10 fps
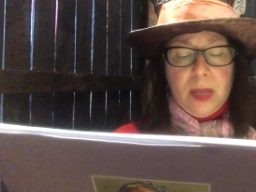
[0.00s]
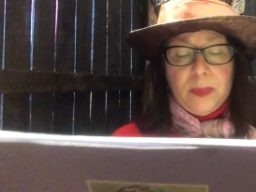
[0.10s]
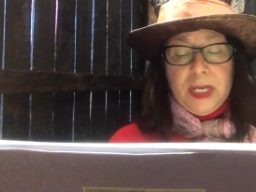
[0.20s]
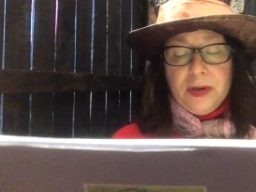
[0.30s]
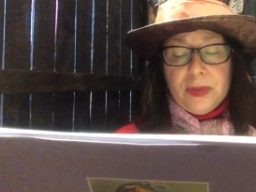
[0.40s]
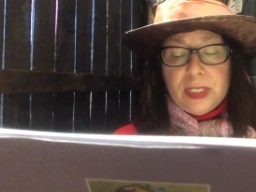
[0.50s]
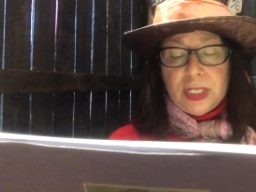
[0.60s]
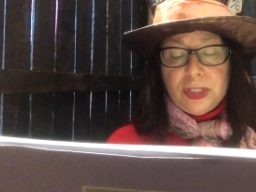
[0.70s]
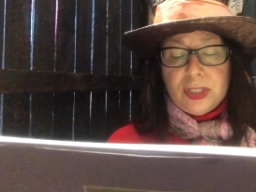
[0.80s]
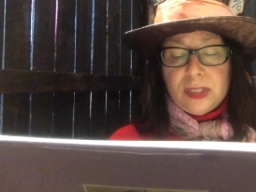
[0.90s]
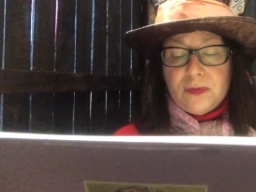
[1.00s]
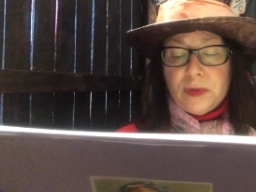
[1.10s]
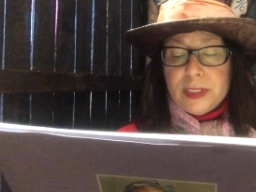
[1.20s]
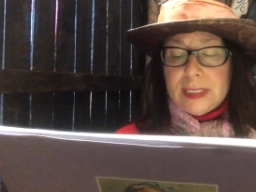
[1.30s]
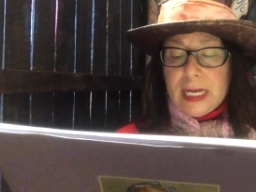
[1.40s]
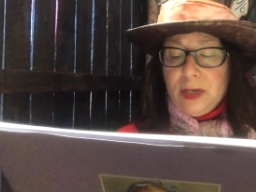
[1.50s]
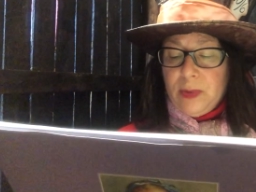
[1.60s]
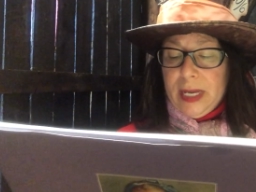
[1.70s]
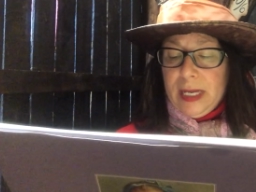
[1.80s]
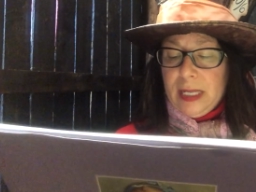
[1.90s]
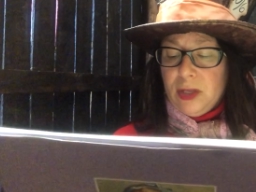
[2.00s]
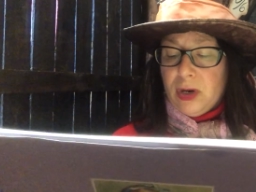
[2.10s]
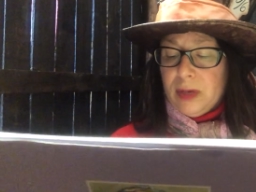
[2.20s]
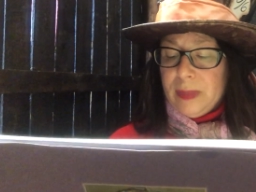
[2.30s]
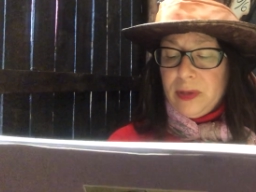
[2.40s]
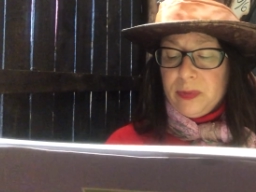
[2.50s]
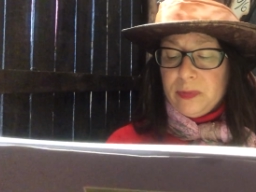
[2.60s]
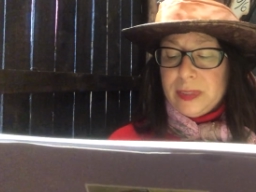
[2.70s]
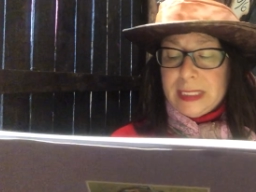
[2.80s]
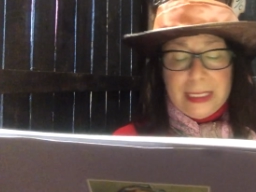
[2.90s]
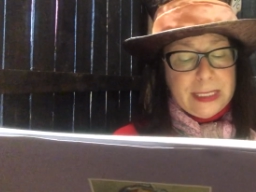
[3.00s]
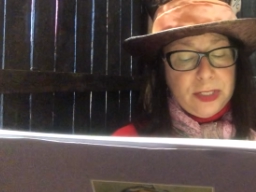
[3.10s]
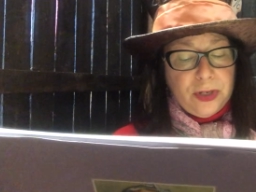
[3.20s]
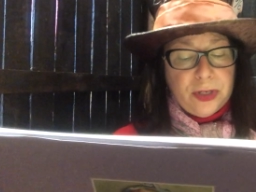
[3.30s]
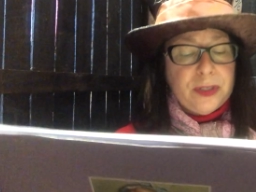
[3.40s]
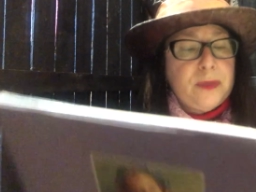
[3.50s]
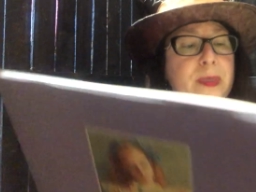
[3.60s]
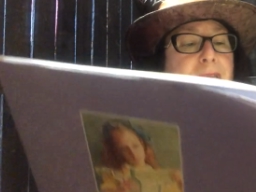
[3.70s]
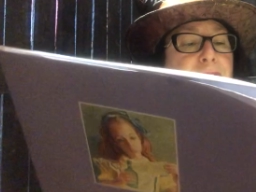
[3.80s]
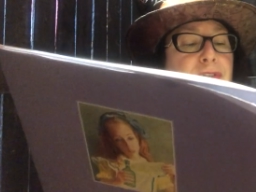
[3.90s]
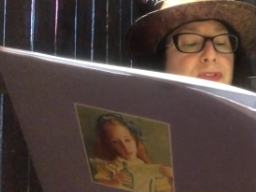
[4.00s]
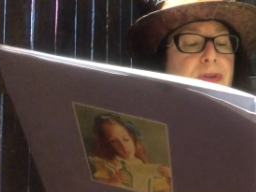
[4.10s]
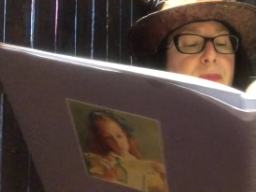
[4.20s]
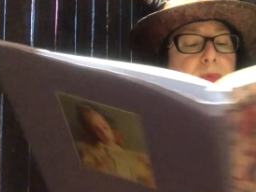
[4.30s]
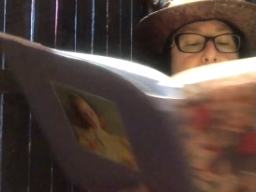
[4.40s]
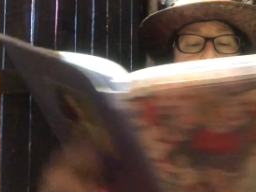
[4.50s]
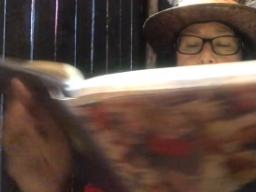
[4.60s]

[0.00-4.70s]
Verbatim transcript: But here the Duchess's voice died away, and the arm was linked into hers began to tremble.